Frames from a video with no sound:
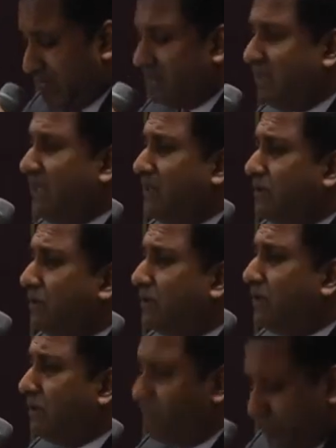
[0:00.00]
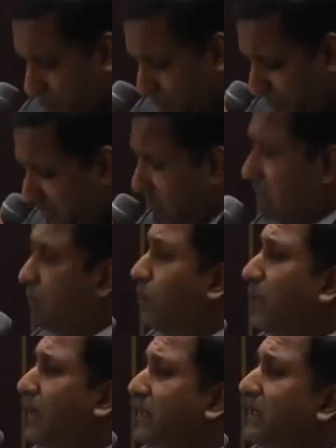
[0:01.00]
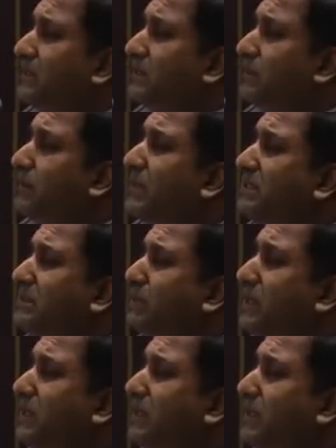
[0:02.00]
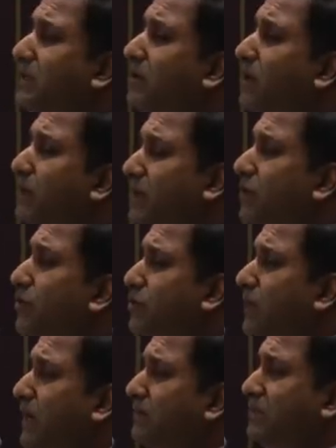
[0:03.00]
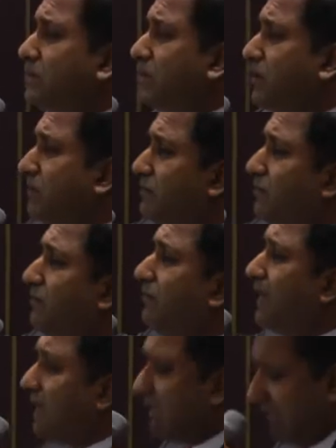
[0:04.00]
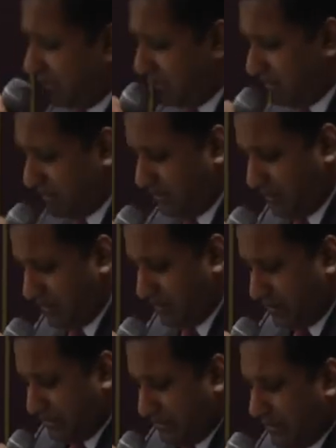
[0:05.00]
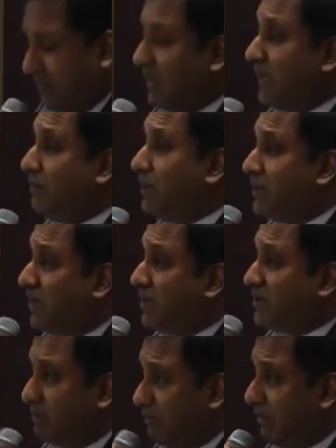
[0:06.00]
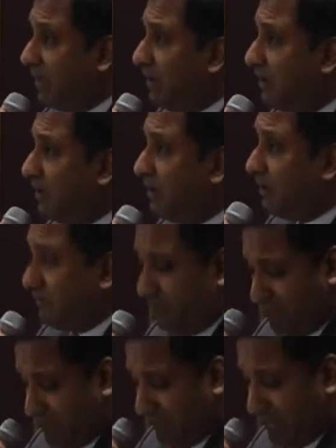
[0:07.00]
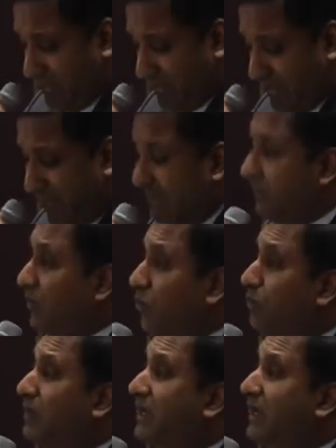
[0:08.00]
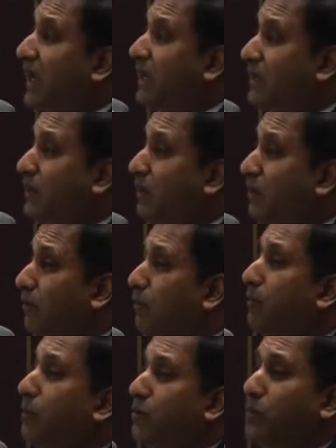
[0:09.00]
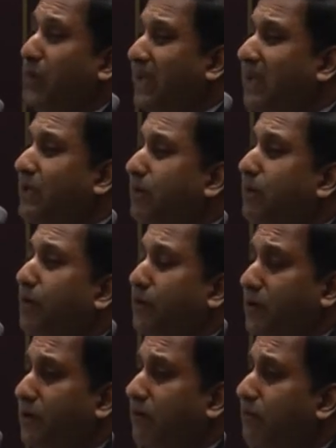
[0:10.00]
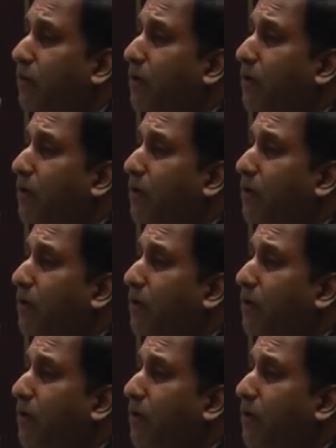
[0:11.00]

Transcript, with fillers: There were three, three or four topics. One is principally the economic issue. I'm just sort of flagging it. The Immigration Bill and the Homeland Act, both very important